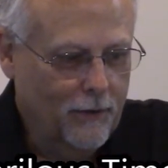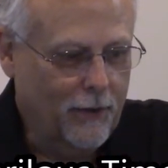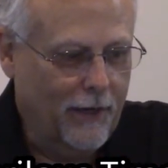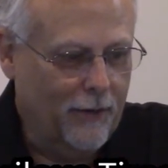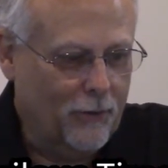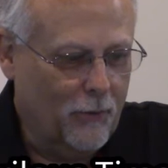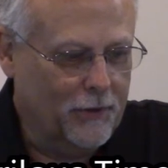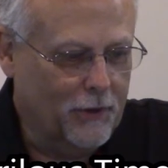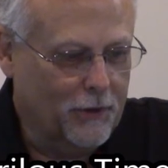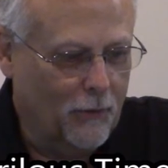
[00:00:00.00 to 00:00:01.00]
The
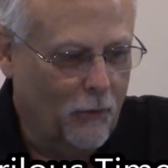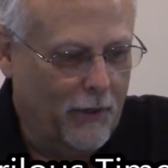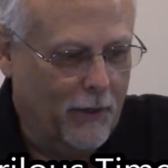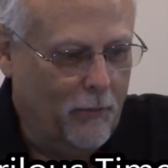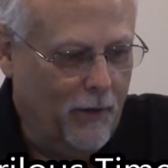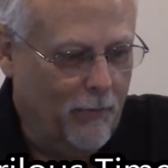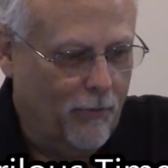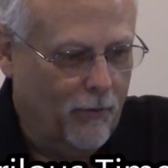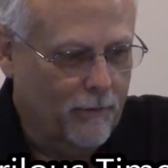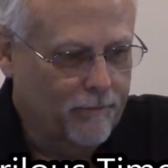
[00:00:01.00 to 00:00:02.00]
characteristics of wicked
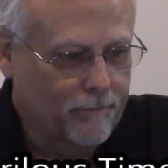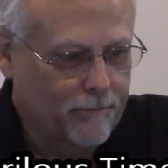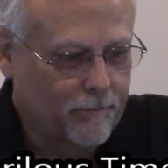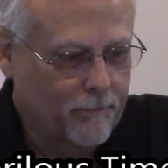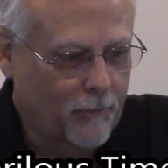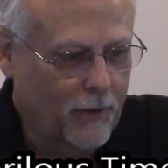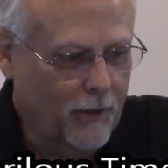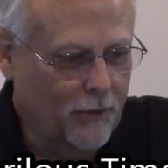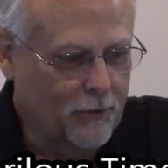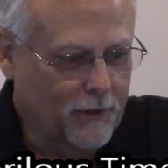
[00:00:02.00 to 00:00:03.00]
people. We've got
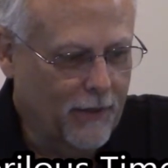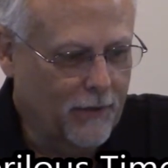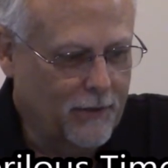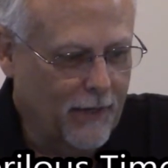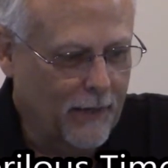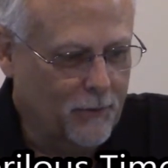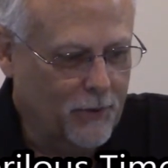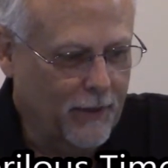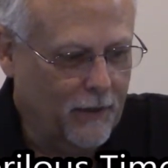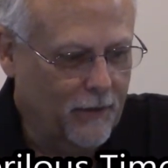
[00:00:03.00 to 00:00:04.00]
to understand the time.
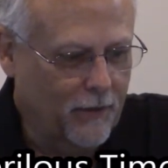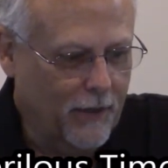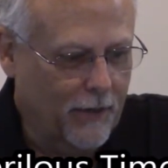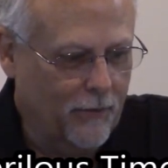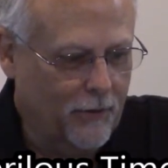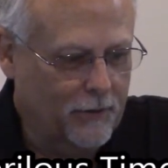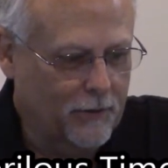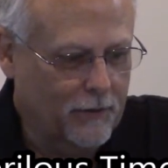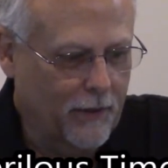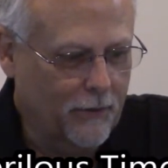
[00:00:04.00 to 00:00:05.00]
Secondly, the
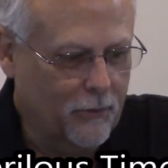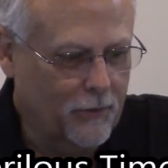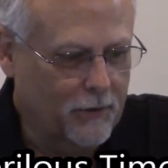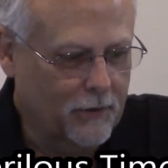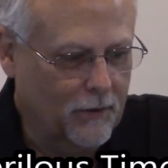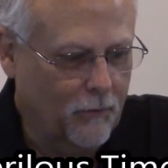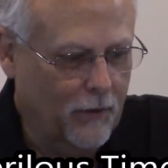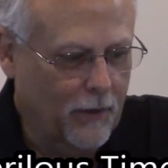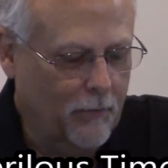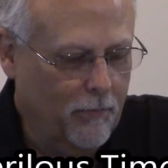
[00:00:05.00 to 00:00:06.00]
characteristics of
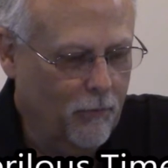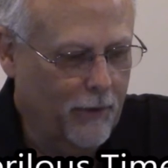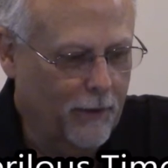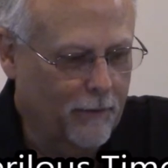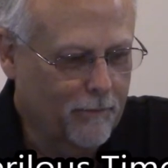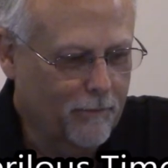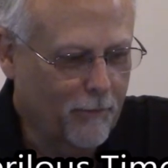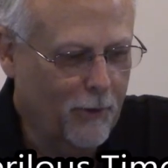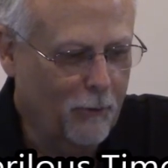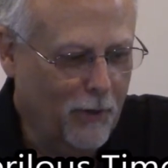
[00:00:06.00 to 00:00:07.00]
wicked
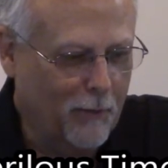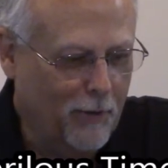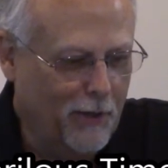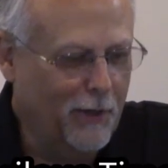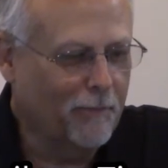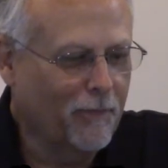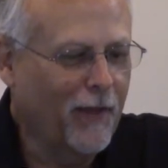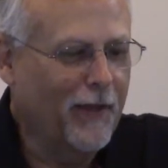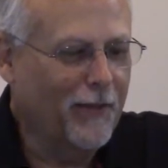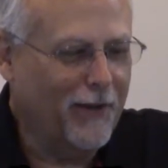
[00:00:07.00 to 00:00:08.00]
Wikipedia.
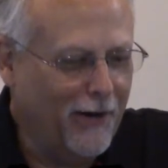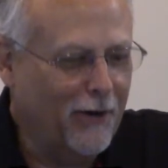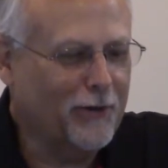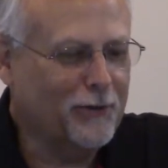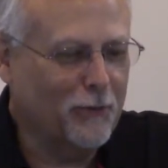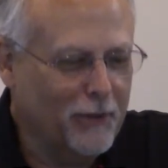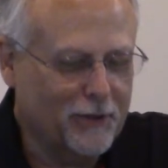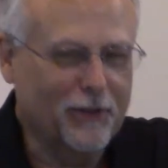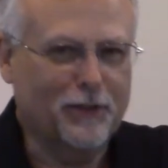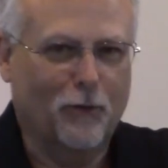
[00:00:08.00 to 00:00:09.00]
The
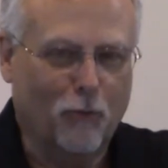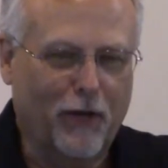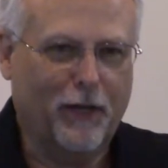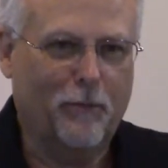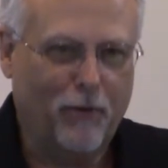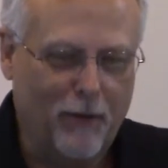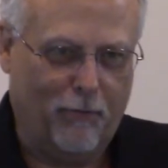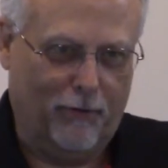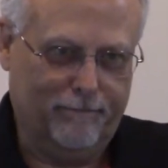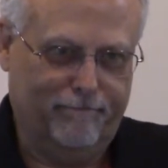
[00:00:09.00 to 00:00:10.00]
characteristics of wicked
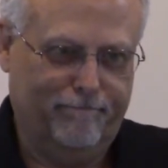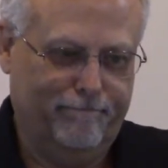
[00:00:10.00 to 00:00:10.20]
people.